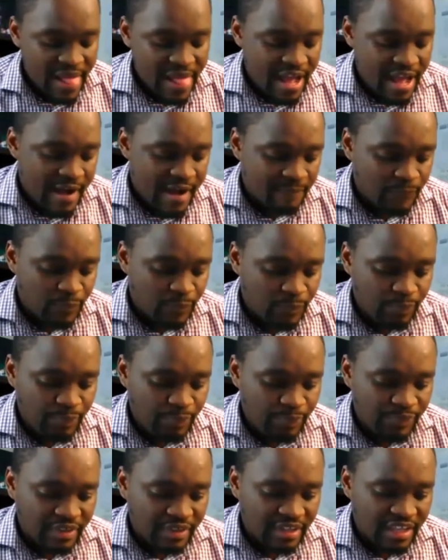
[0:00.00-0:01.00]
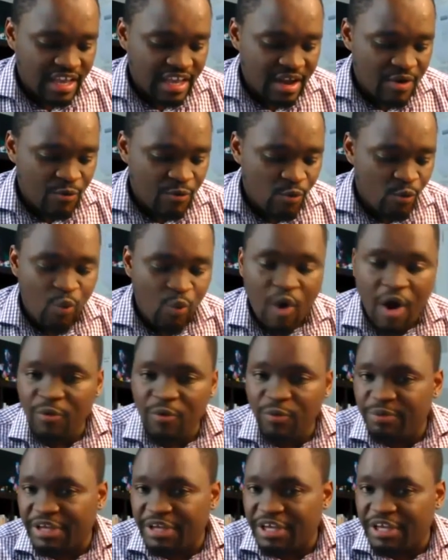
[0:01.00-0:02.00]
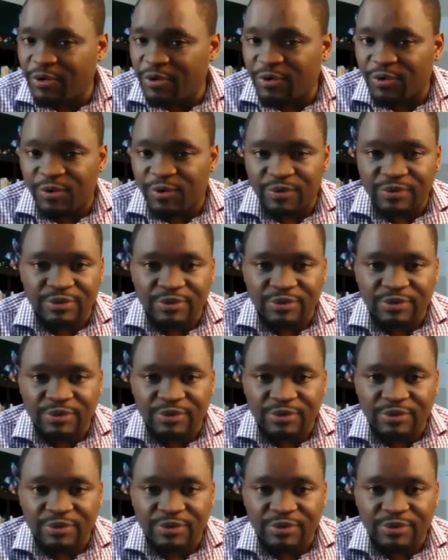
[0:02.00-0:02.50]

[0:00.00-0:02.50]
Um, exactly. What would be your